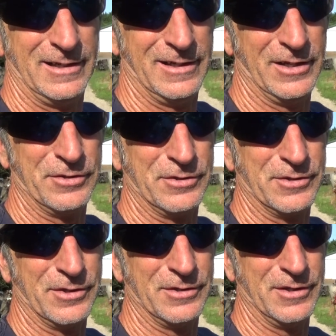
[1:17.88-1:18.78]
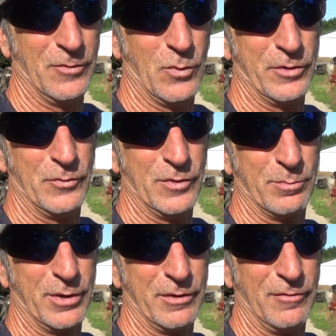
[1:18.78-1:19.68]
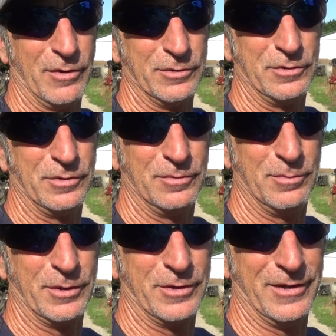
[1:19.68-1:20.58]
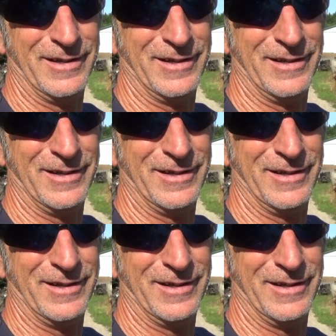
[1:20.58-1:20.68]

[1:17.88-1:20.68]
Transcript: this is it wasn't real pretty runs, but